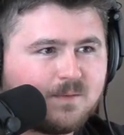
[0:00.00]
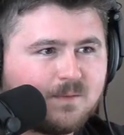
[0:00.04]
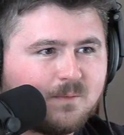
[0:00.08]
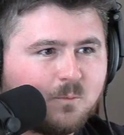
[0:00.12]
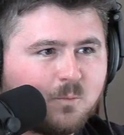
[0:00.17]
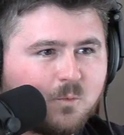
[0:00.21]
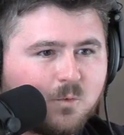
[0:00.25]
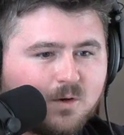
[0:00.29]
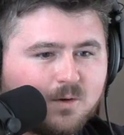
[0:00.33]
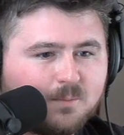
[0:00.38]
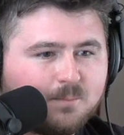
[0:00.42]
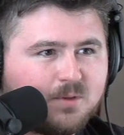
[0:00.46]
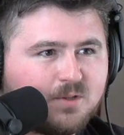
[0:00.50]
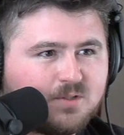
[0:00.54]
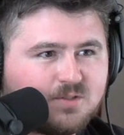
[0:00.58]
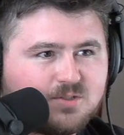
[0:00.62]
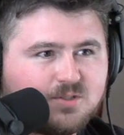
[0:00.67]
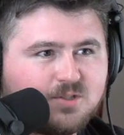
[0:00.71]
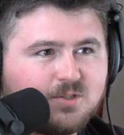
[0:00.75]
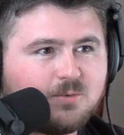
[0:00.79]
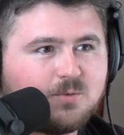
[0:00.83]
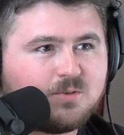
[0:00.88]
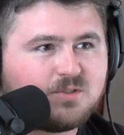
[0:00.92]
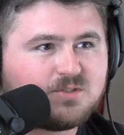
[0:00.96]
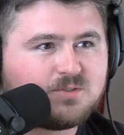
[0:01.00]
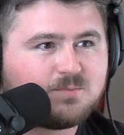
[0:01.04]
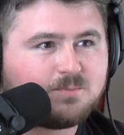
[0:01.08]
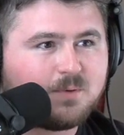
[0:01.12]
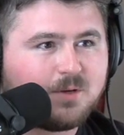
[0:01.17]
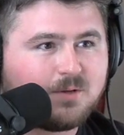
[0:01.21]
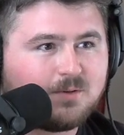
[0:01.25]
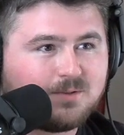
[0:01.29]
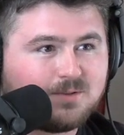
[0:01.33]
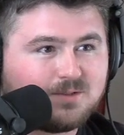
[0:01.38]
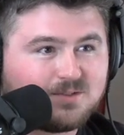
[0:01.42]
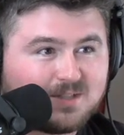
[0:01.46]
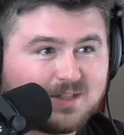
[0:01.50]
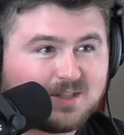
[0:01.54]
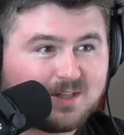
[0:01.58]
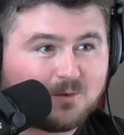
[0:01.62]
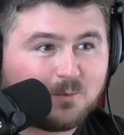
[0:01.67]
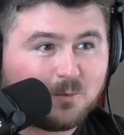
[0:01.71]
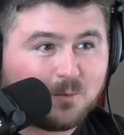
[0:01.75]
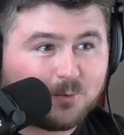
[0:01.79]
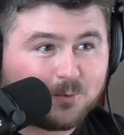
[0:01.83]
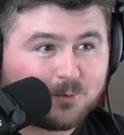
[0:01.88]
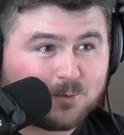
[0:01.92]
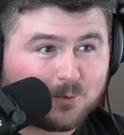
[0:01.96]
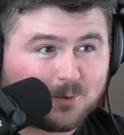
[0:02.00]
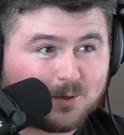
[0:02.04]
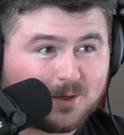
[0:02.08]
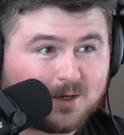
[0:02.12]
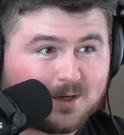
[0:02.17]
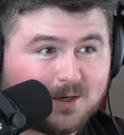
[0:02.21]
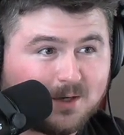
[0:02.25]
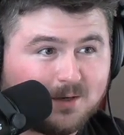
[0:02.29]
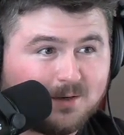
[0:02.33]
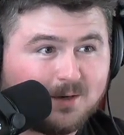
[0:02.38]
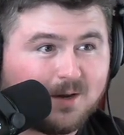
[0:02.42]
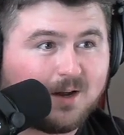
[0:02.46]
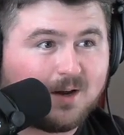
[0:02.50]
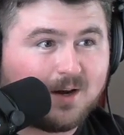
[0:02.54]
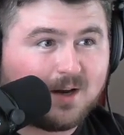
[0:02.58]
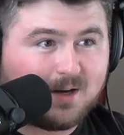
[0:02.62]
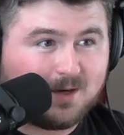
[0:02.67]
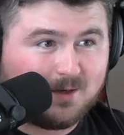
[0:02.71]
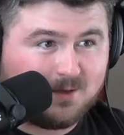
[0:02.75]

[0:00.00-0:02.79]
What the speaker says: 1 + 2 is supposed to equal 3, not 8.